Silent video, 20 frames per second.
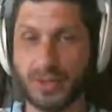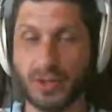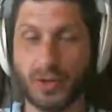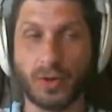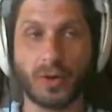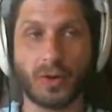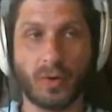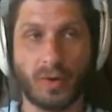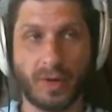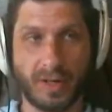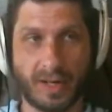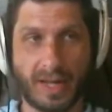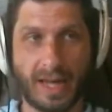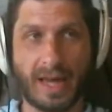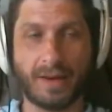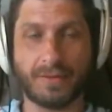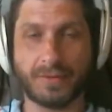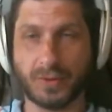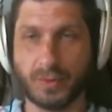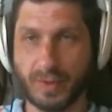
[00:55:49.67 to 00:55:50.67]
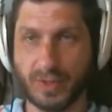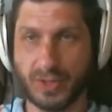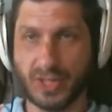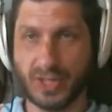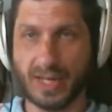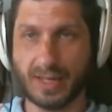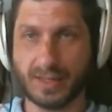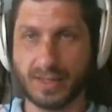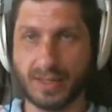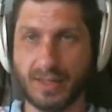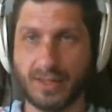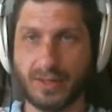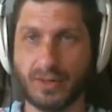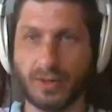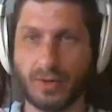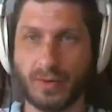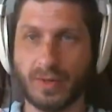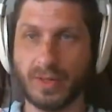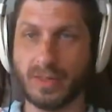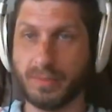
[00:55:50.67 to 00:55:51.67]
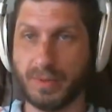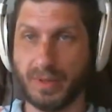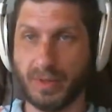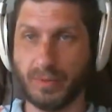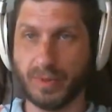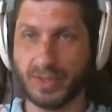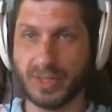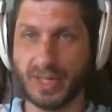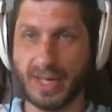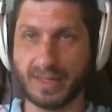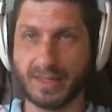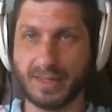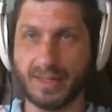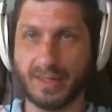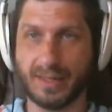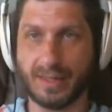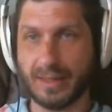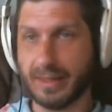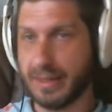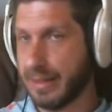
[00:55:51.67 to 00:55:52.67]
You're going to have to reject, and you're going to be rejected.